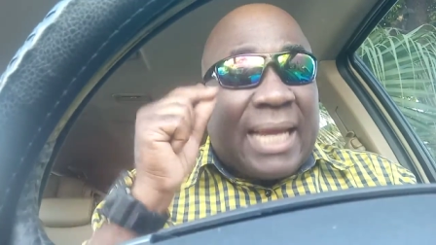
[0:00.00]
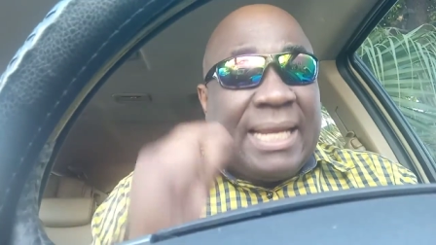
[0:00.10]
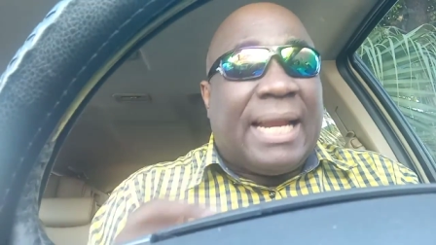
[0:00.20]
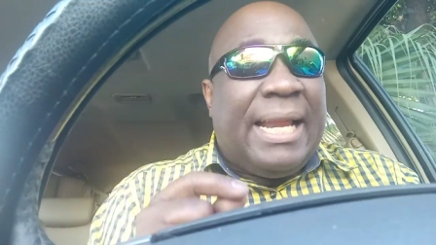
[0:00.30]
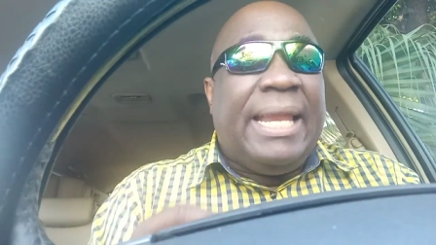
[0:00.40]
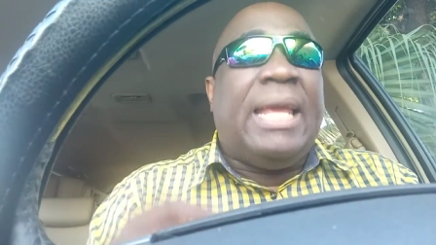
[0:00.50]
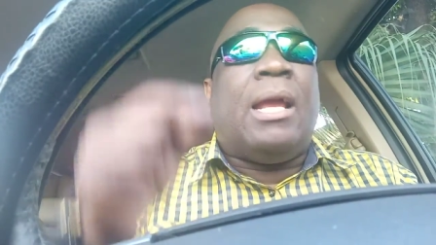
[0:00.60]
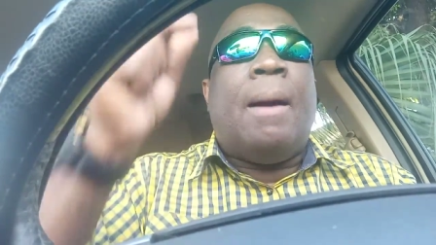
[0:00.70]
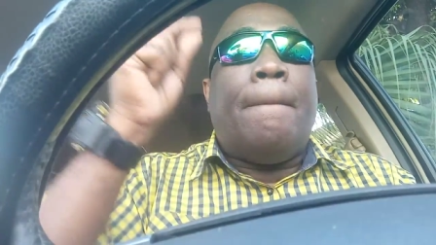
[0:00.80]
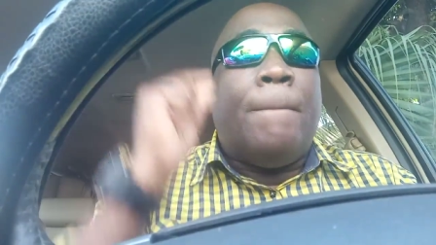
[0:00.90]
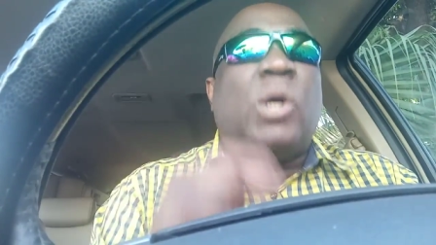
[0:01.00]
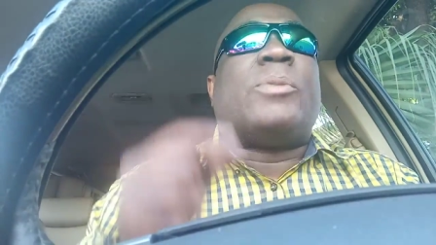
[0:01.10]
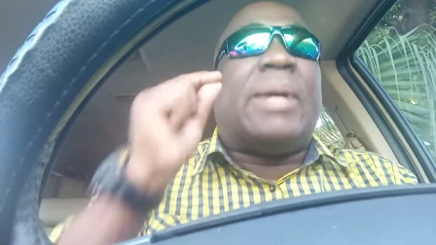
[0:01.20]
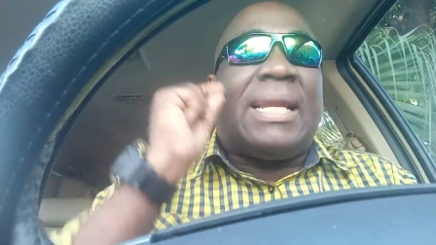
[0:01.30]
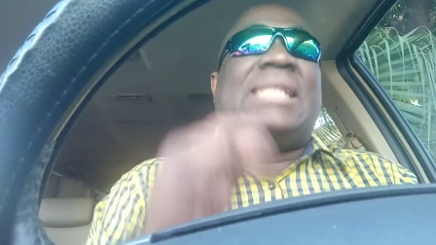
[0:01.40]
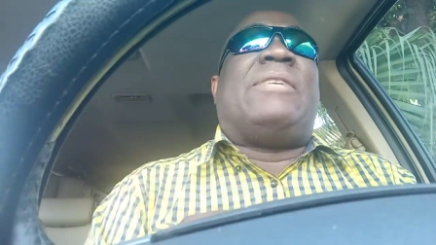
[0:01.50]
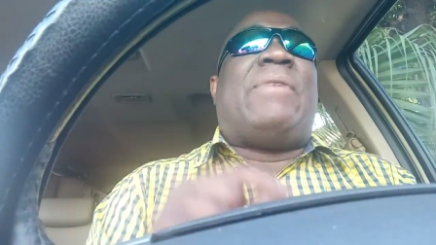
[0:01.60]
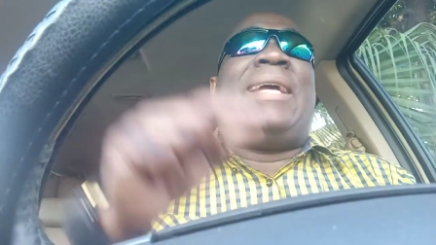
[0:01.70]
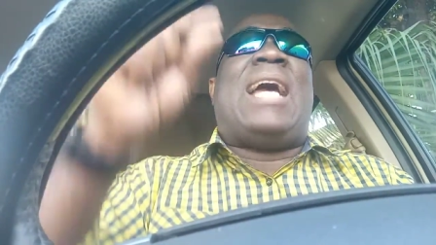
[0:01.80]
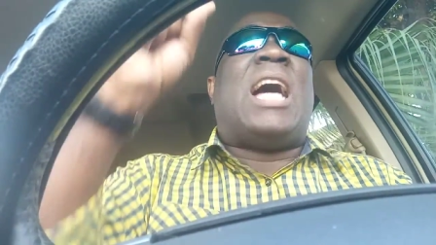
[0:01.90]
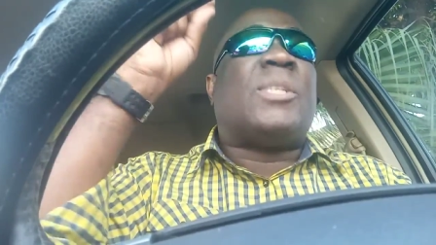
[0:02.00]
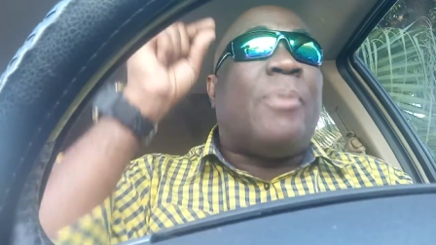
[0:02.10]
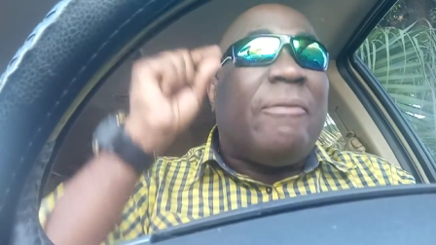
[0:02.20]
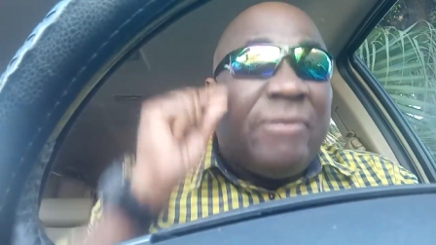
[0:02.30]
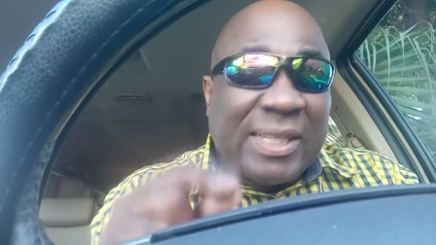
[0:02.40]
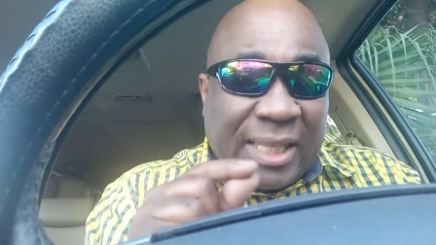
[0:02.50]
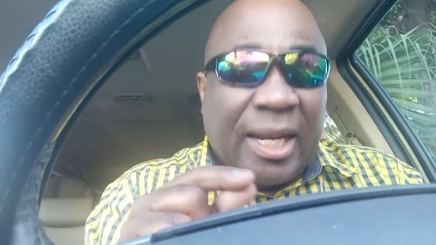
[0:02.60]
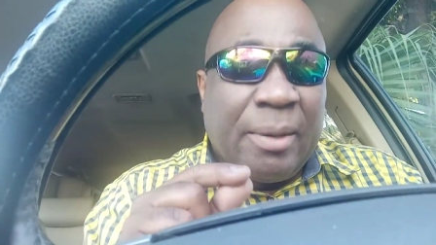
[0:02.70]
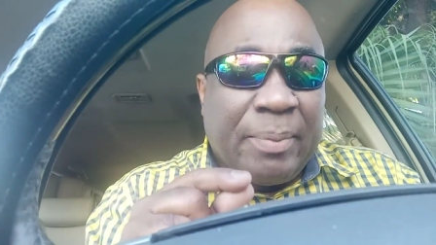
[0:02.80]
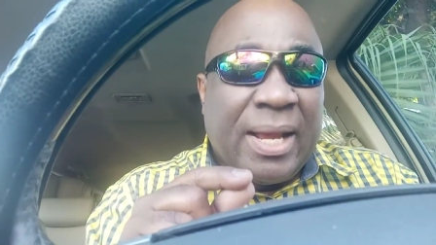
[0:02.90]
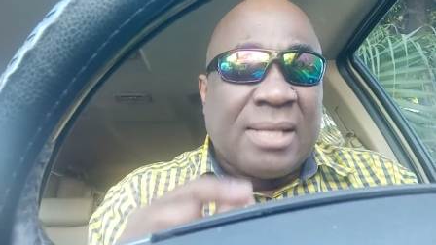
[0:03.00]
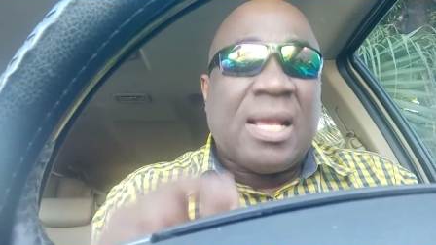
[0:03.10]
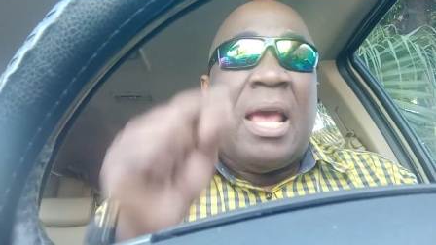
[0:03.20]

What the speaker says: in the league must be classified as professional players,